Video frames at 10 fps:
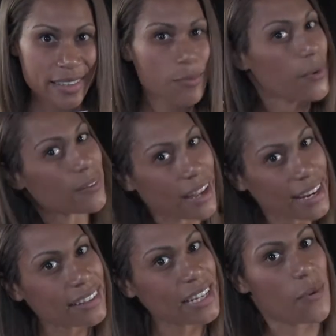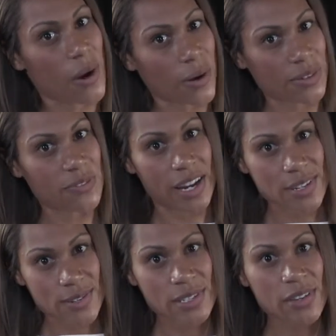the more likely you are to
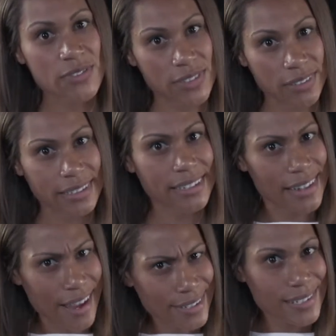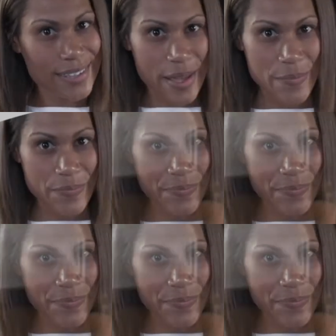find yourself feeling connected to them.